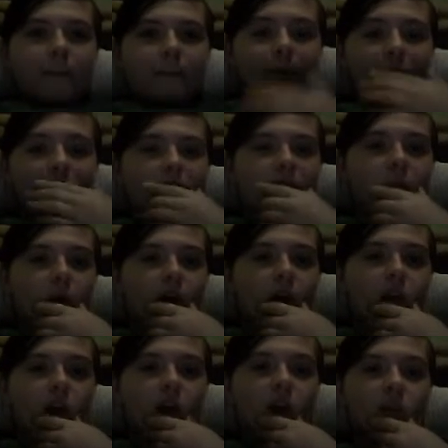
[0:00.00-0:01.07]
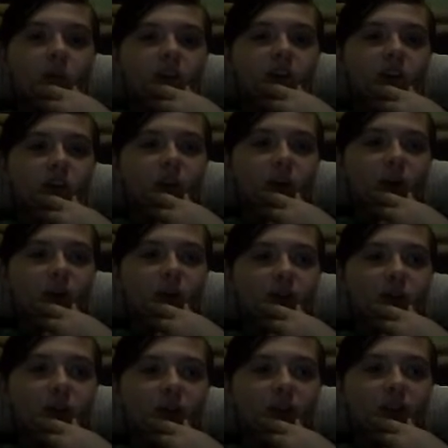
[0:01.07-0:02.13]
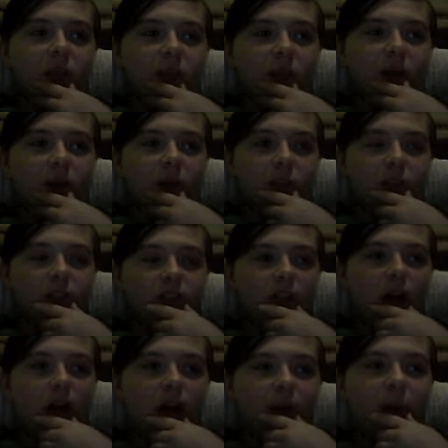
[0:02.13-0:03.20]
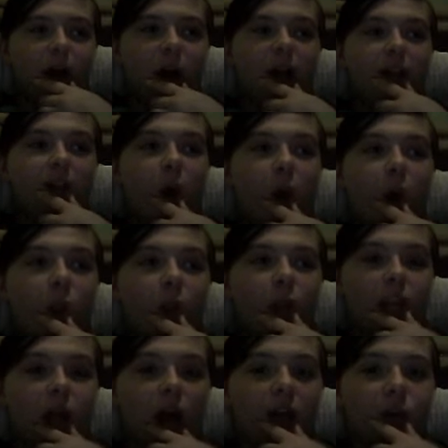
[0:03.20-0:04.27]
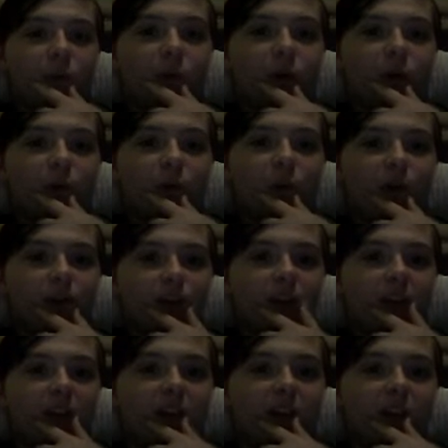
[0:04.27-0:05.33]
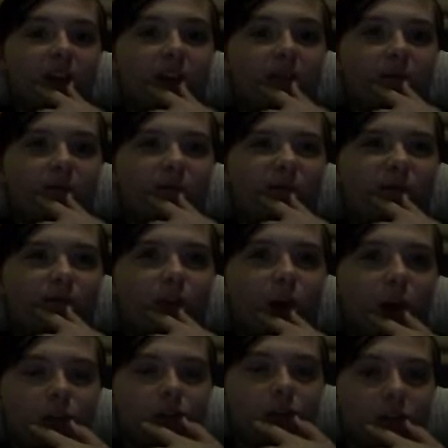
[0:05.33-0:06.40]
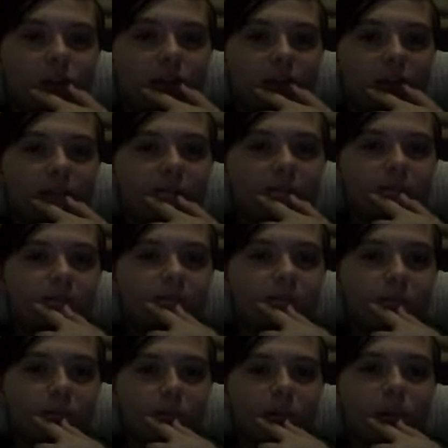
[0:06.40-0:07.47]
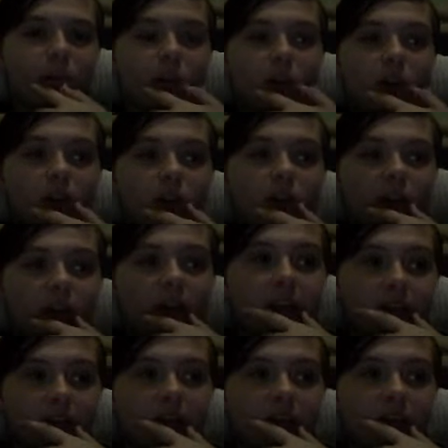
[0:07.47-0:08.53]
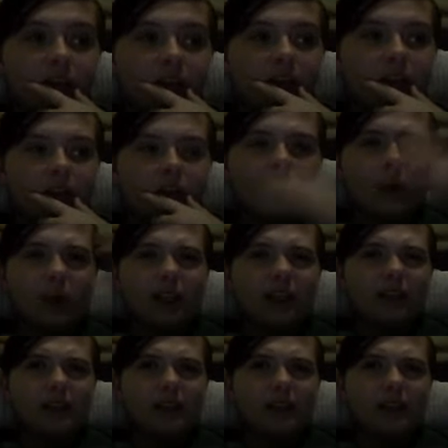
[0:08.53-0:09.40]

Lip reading: But anyway, I'm going to tell you about the story about the one time I called 911 in first grade. And yet, no wait,